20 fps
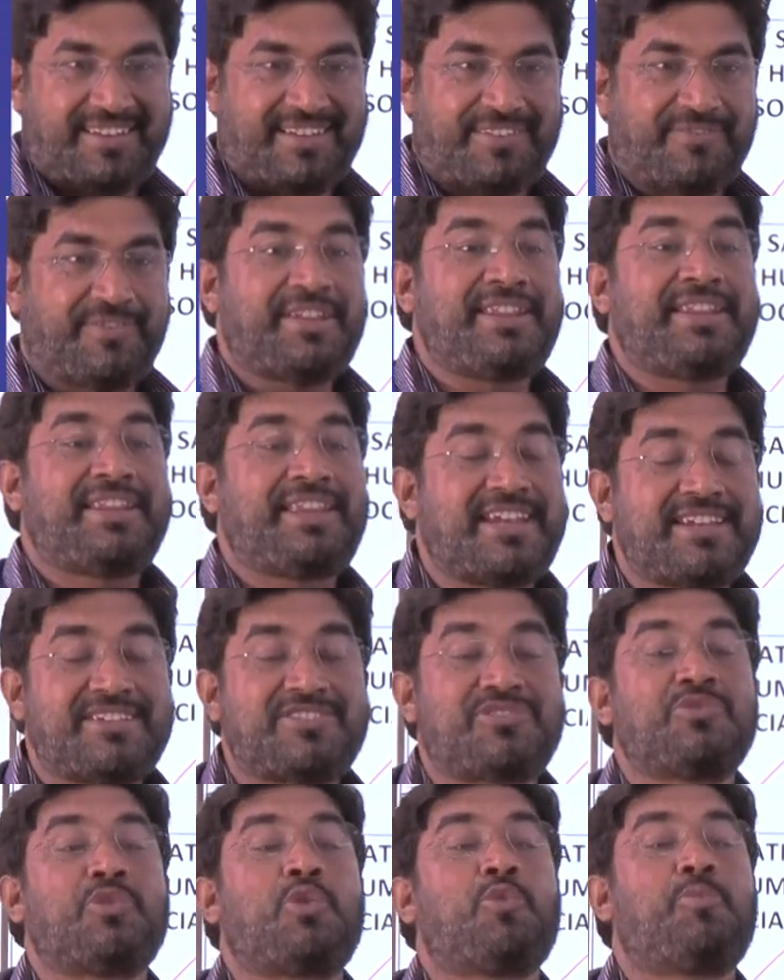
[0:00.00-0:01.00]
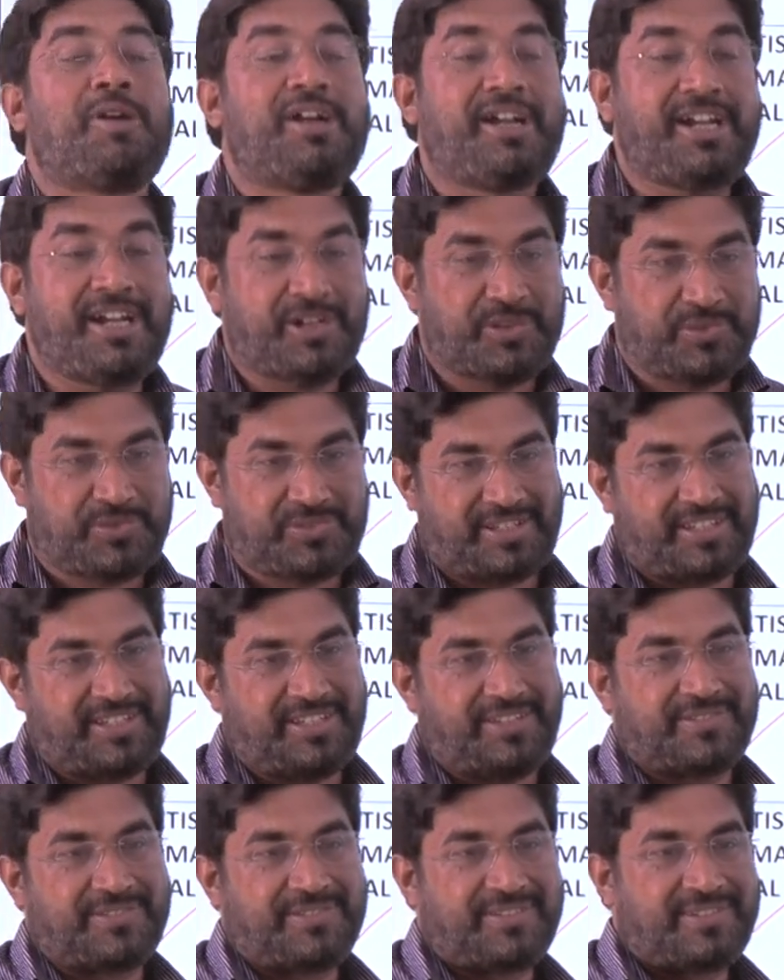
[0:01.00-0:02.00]
when there is nobody to see
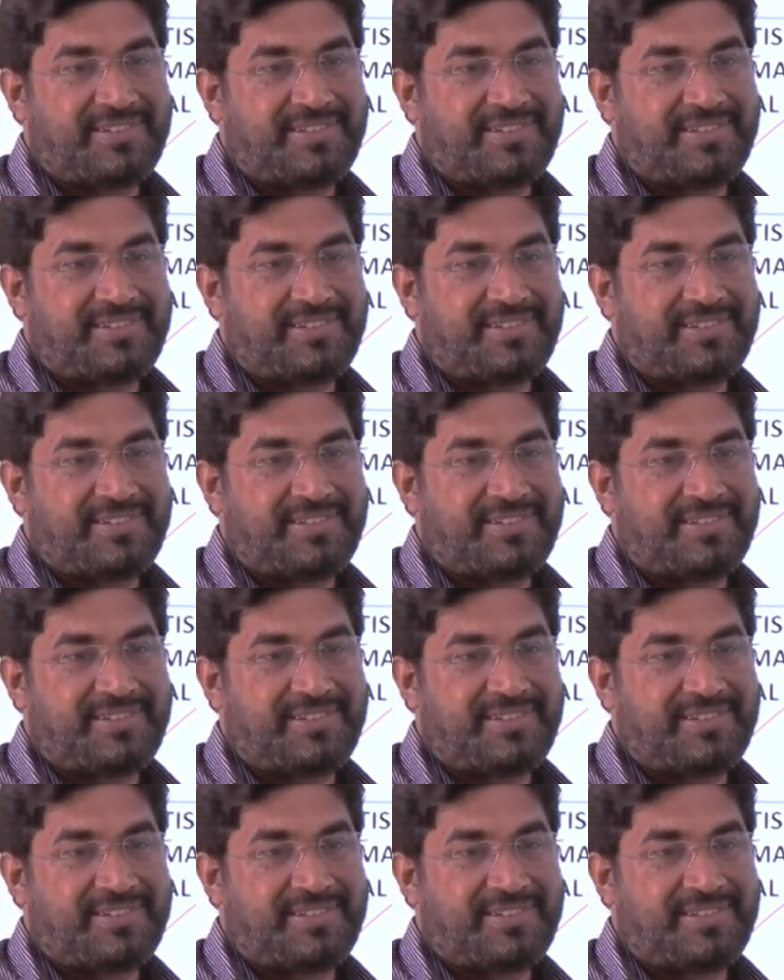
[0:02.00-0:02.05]
you.